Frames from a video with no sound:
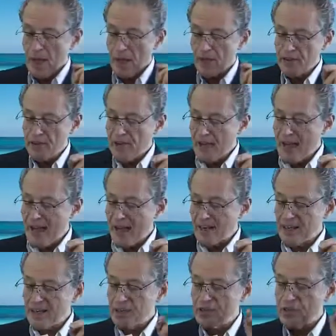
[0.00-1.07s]
And
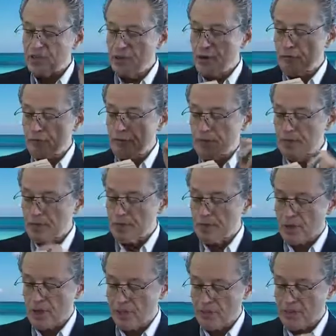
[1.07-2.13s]
that is the
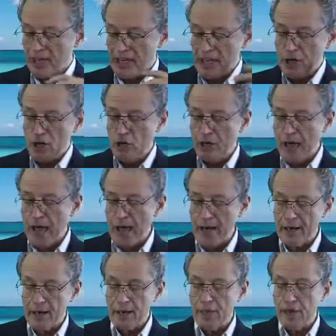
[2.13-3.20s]
difference of the
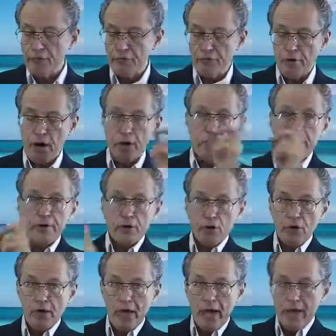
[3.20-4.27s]
inorganic from the
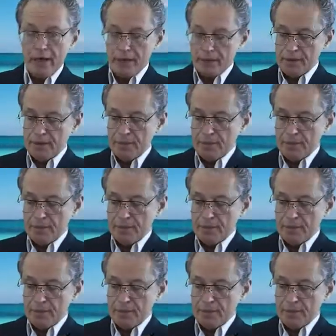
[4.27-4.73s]
organic.